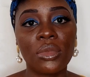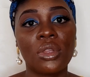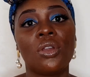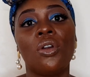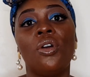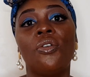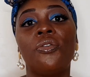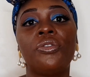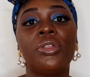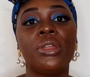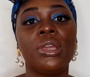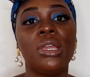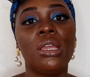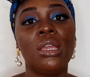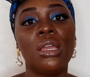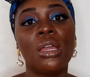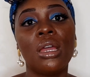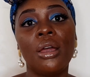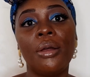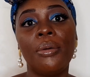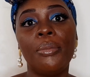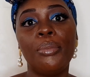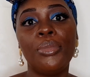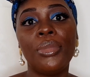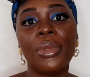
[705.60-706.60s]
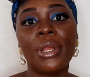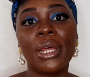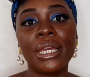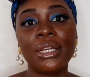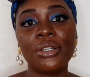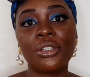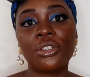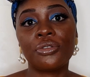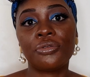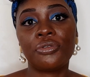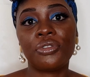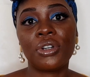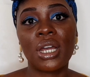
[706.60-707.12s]
of the 9
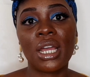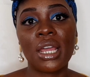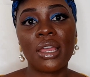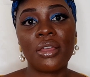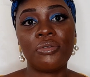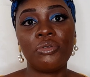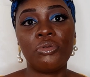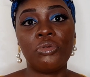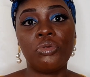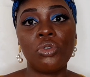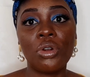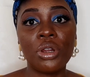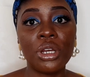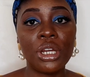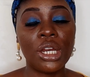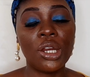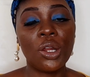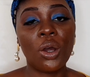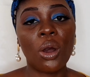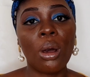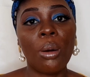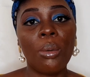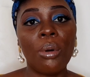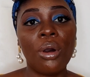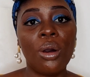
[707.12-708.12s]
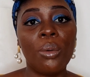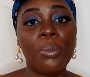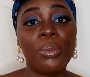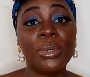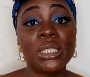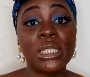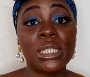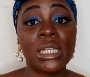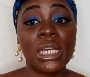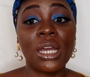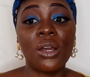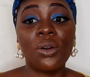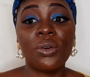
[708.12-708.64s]
to 5 running up
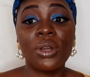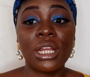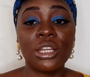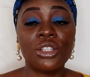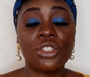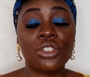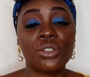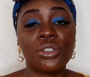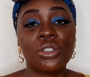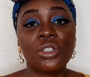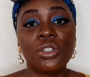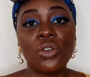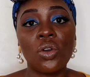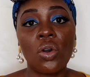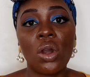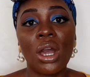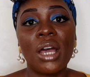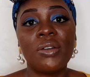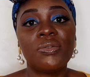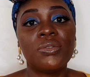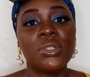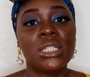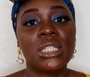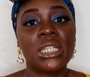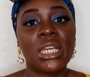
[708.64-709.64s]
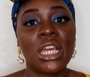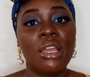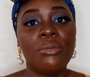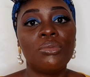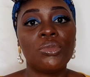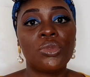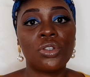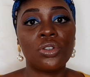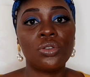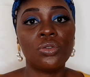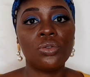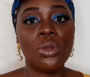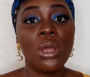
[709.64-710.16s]
and down and just not having time
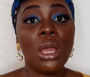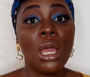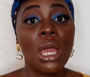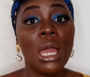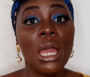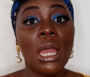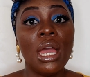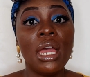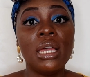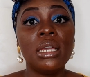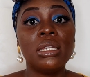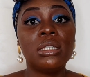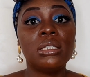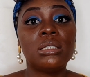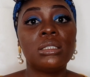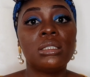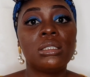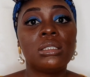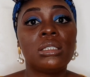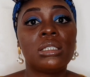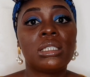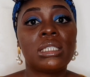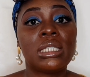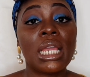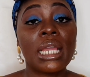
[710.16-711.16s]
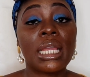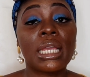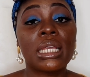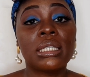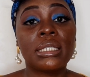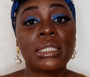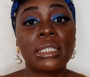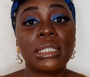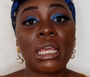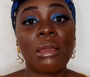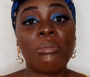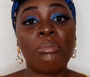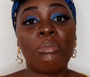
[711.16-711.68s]
to take a
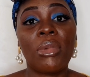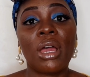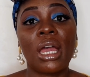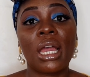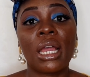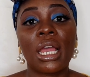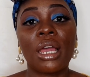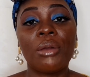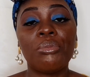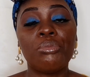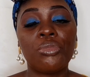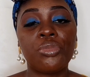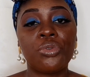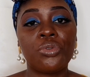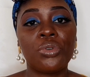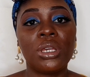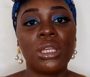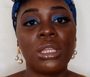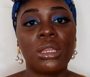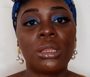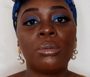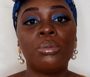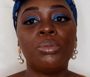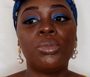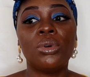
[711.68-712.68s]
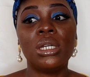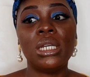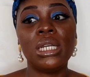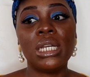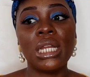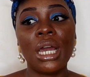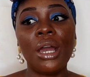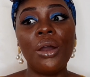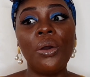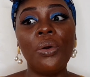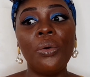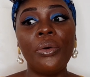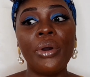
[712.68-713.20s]
step back and breathe. But
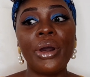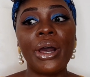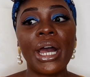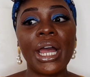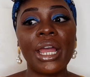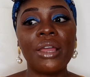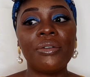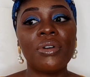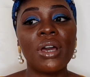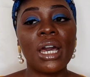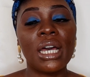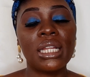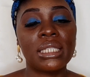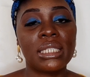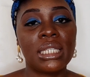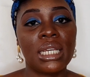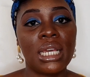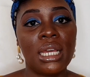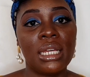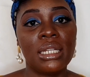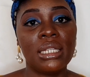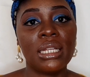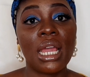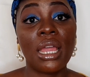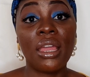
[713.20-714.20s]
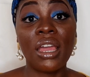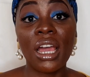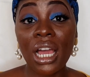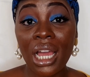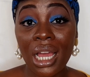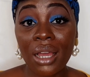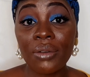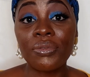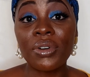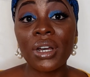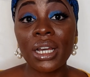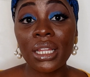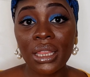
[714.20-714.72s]
now I've had
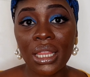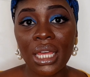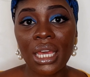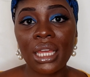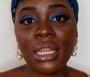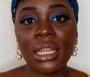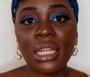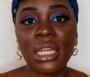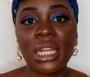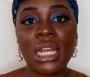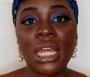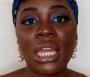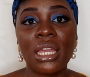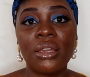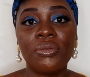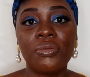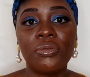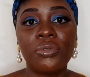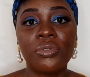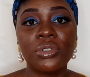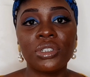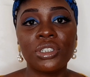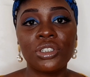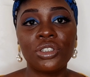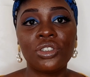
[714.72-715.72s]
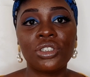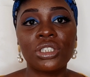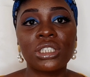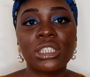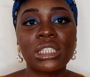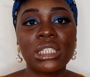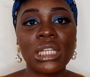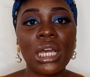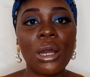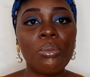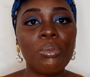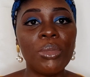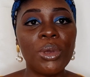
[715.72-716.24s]
that, and it's just
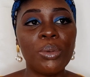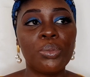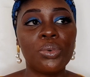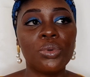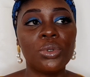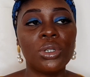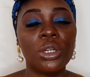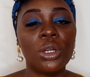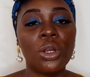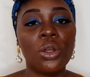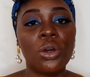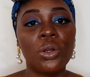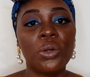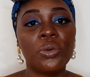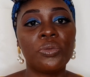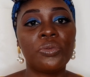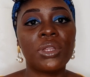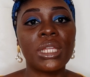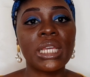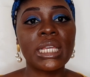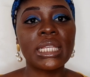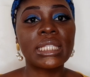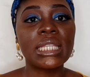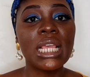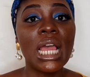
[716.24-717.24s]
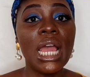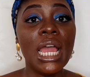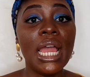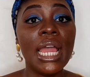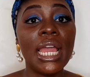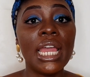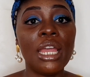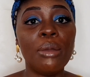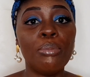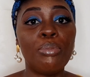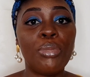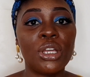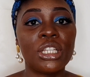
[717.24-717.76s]
helped me put a lot of things
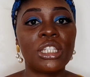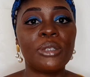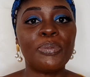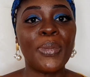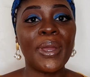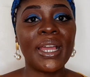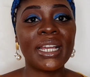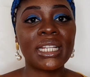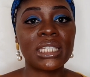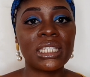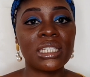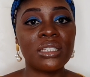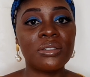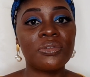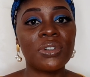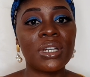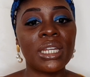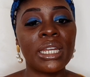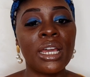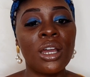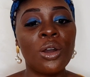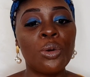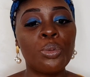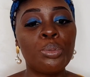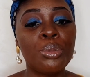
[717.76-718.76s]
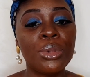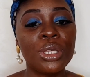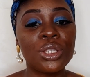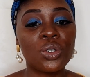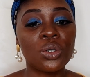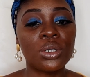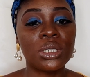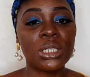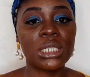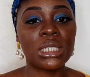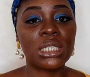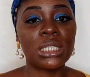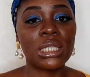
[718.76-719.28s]
in perspective and helped me to
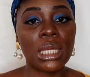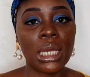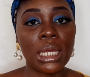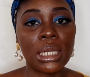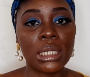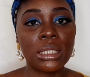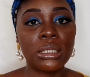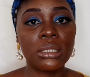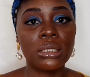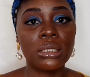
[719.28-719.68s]
understand